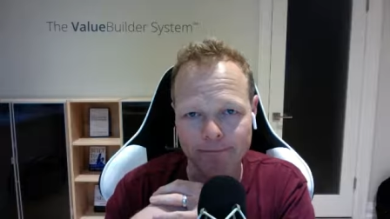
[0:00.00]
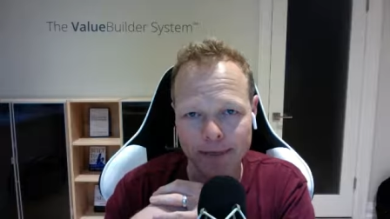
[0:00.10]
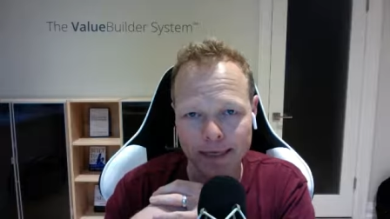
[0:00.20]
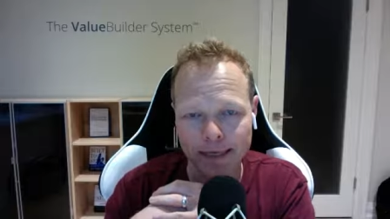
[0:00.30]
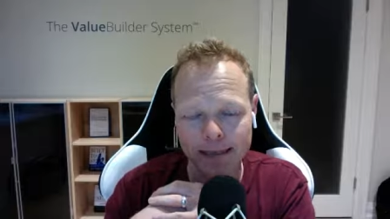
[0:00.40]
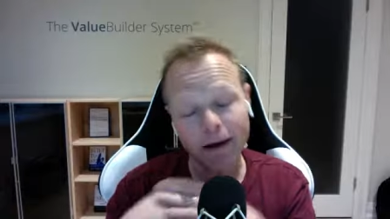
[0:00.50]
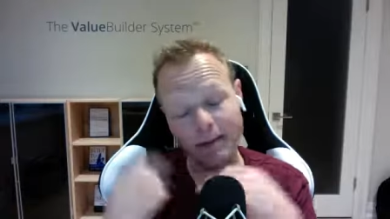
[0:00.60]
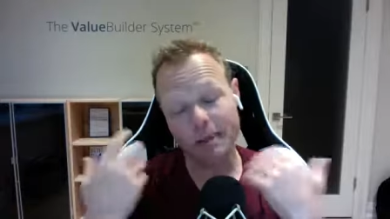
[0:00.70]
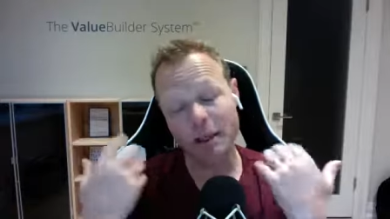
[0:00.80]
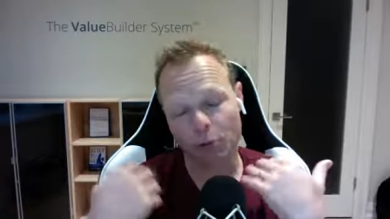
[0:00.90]
And
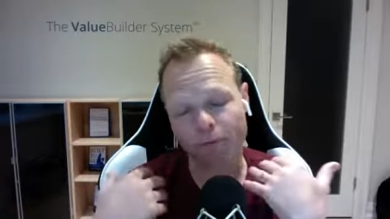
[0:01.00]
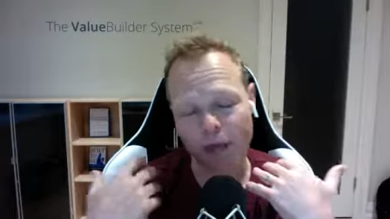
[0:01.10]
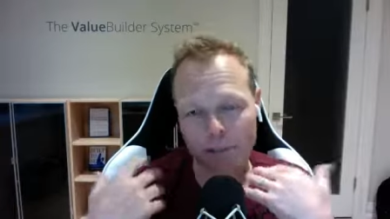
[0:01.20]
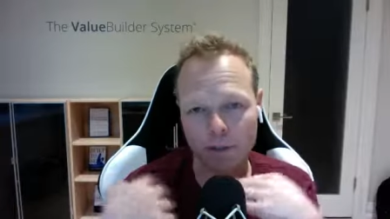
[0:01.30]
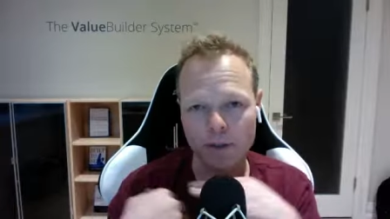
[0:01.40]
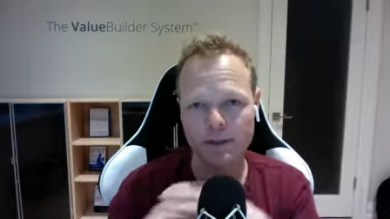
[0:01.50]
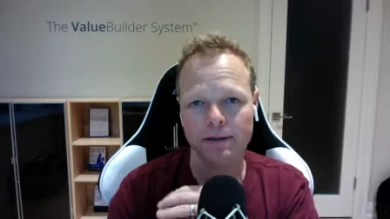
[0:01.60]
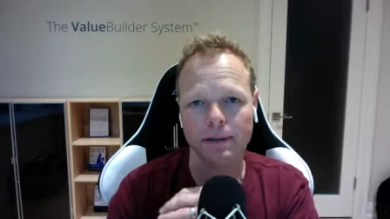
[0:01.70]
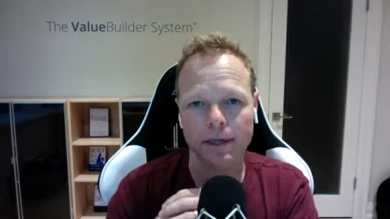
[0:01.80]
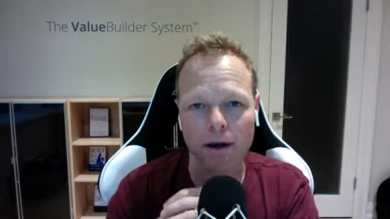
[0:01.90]
it caused me to reflect
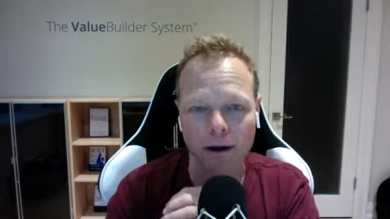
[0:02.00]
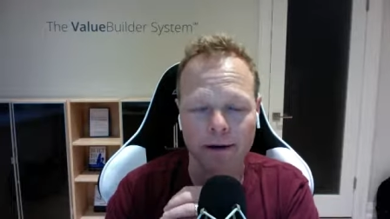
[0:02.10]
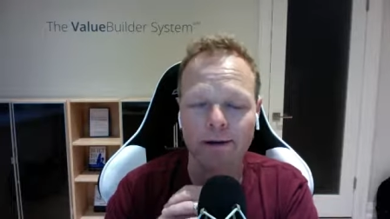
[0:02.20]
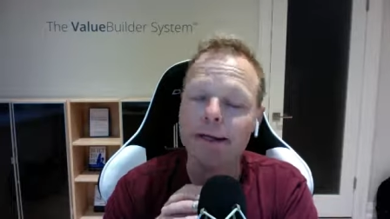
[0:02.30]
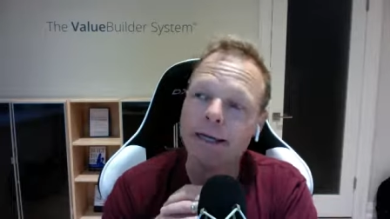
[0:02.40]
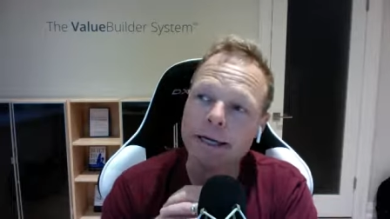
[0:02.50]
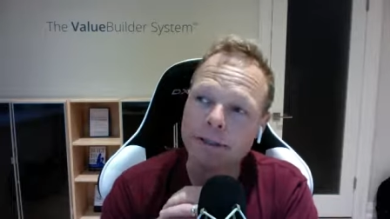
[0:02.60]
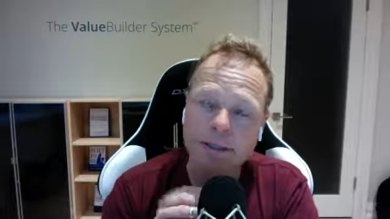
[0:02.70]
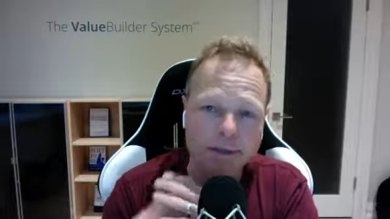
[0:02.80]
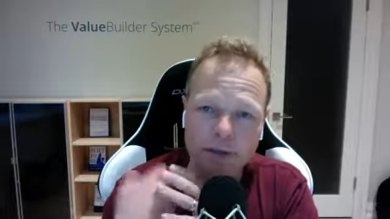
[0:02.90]
personally on
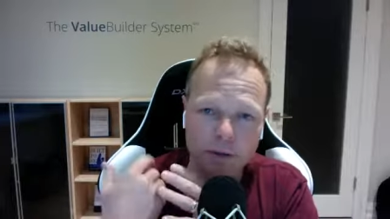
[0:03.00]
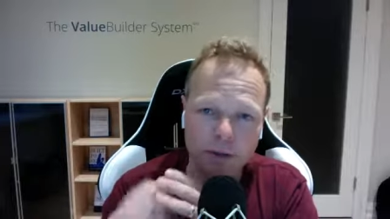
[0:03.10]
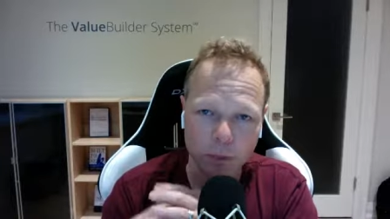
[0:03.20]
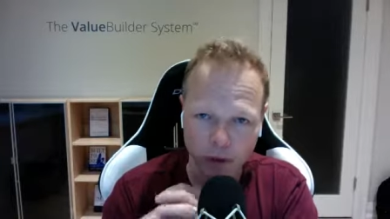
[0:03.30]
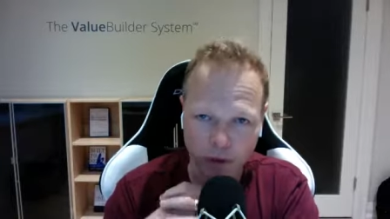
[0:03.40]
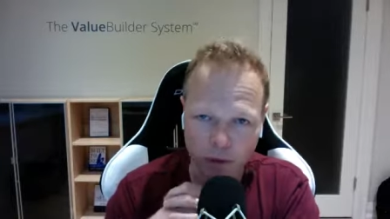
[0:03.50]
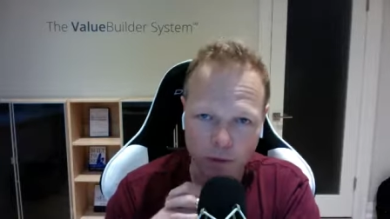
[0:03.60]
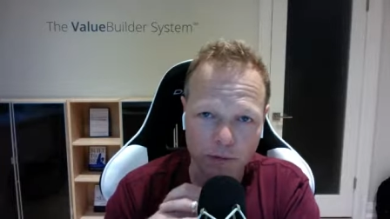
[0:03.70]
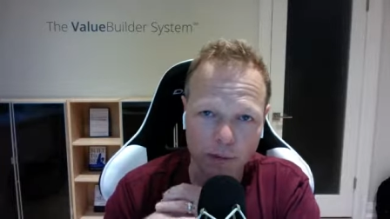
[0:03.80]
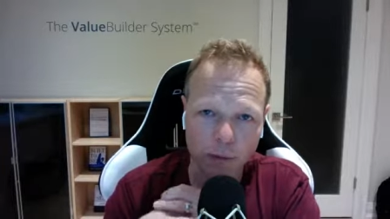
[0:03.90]
just the journey we
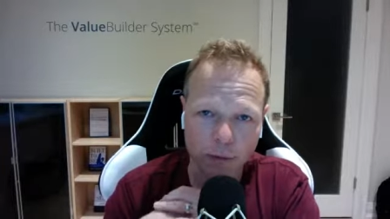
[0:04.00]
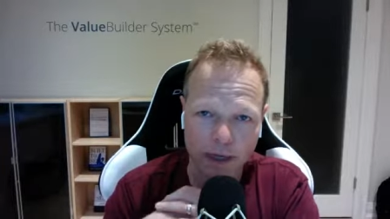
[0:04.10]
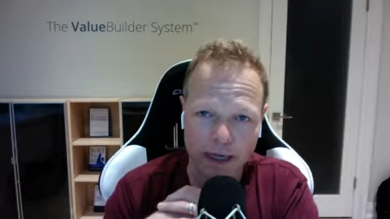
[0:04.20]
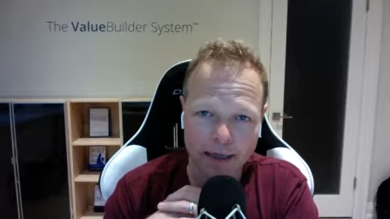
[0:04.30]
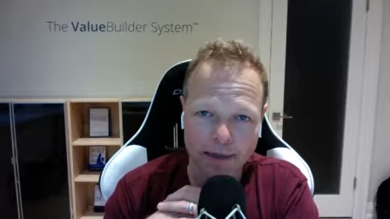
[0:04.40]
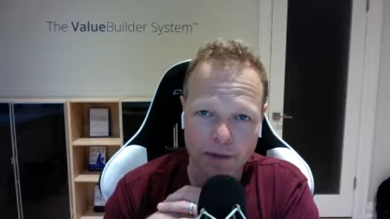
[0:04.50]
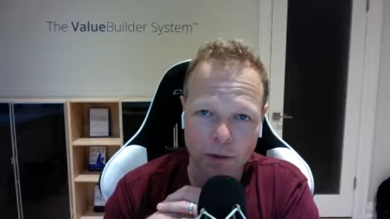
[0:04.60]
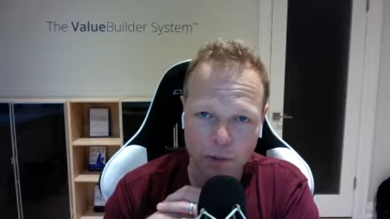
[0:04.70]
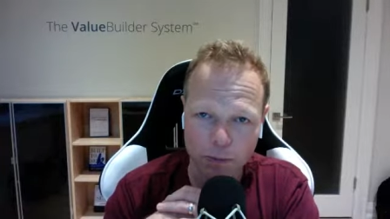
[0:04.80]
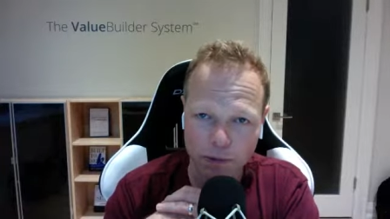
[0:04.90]
all go through
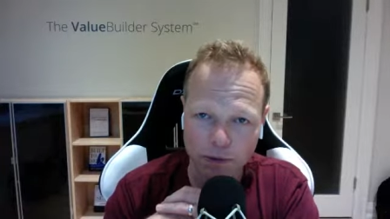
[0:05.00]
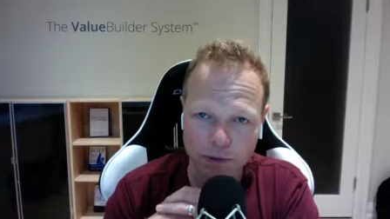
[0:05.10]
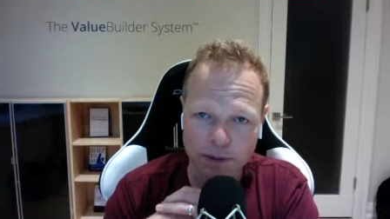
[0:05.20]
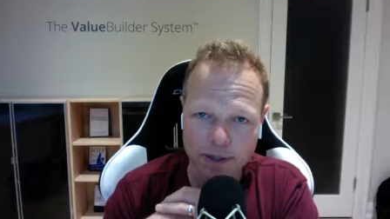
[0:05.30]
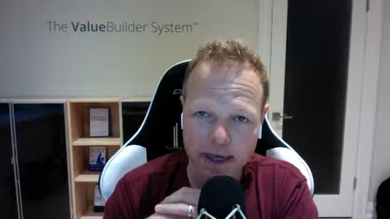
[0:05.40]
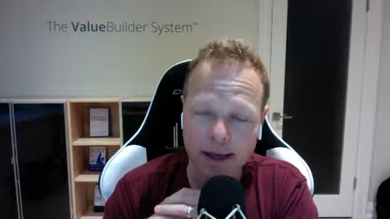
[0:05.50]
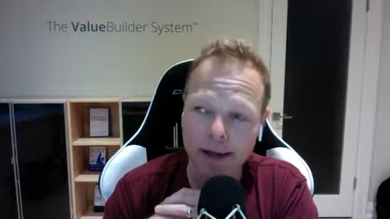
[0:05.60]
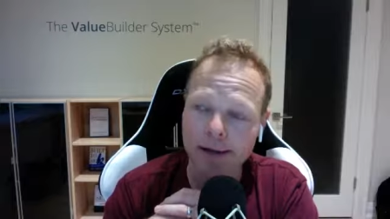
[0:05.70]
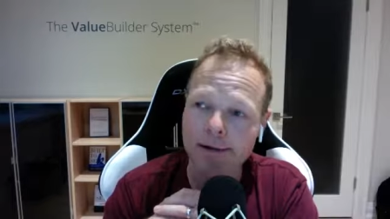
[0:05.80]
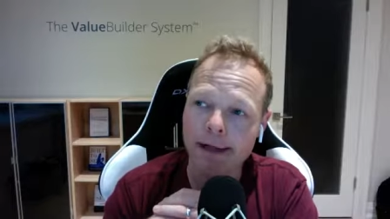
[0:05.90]
as entrepreneurs
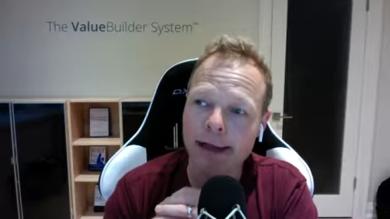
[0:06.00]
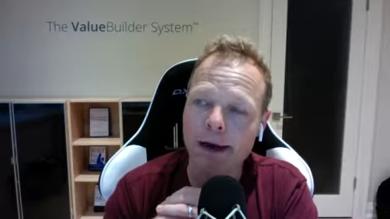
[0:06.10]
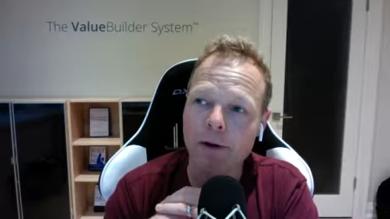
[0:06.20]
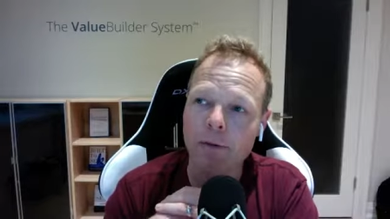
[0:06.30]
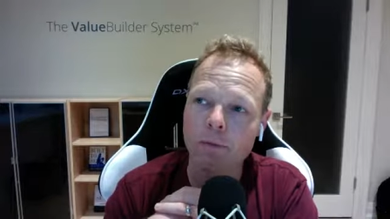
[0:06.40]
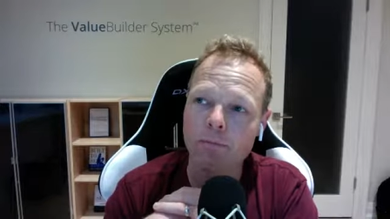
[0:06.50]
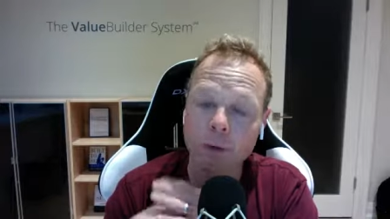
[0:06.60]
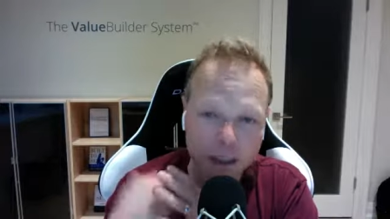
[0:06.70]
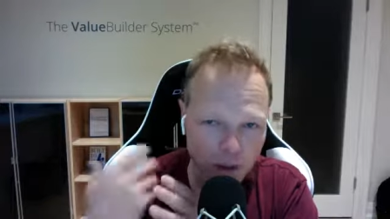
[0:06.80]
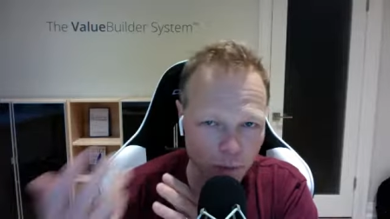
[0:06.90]
and
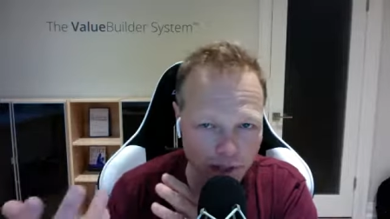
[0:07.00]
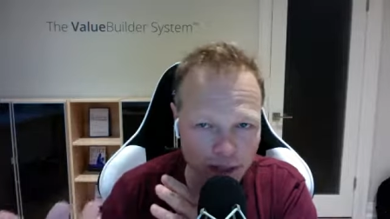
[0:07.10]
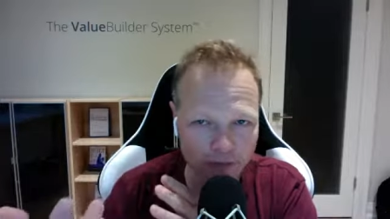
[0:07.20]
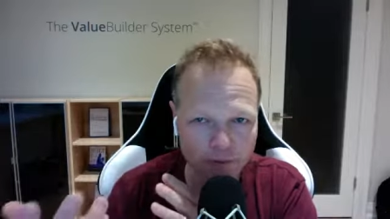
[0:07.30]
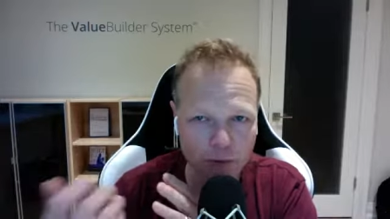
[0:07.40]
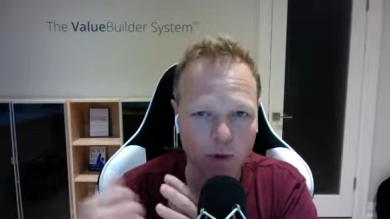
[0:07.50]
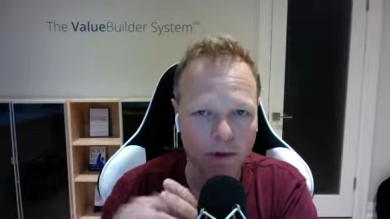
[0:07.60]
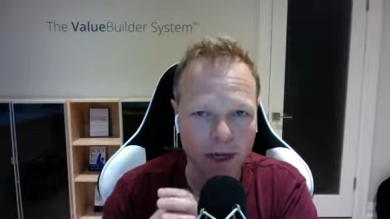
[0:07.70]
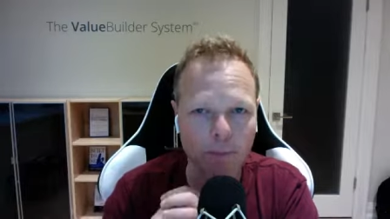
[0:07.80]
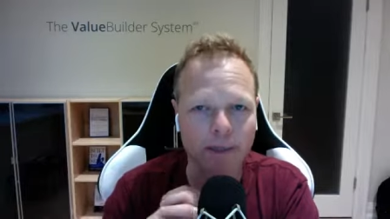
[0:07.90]
how much we give
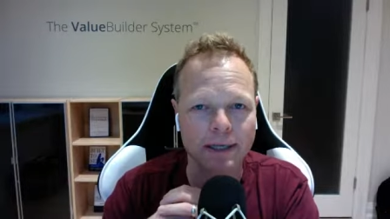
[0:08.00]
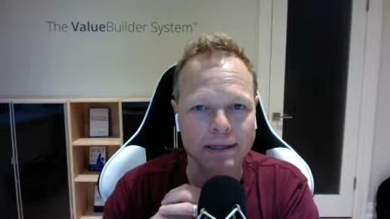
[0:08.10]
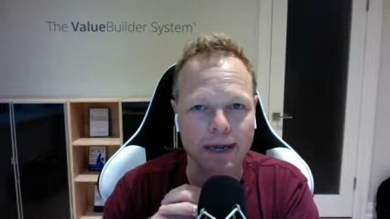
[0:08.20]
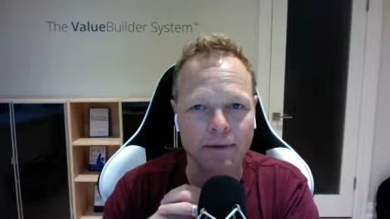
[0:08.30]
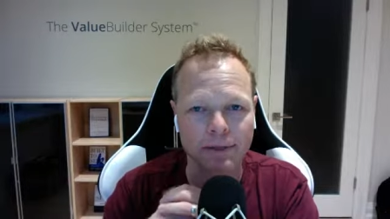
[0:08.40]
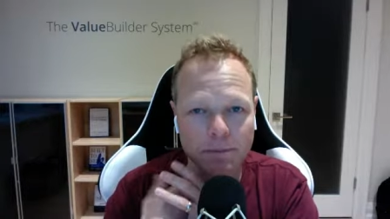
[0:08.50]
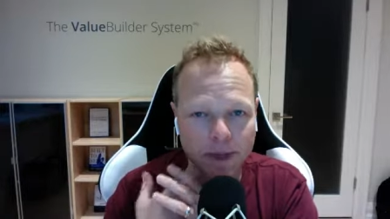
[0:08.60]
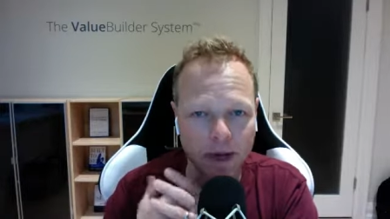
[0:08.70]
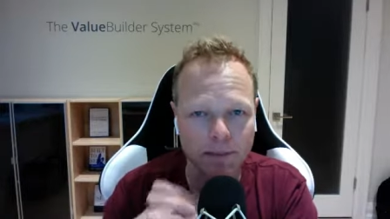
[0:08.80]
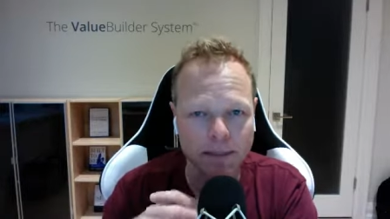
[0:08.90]
to our companies, and
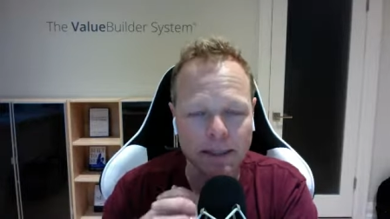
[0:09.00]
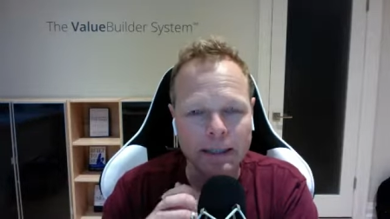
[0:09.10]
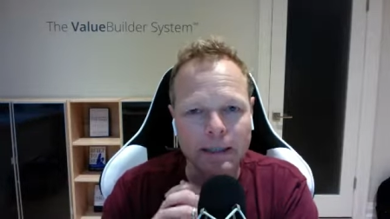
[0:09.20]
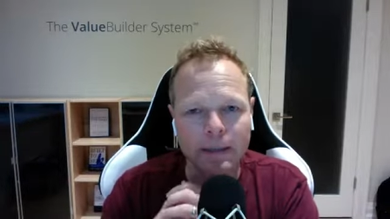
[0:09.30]
how sometimes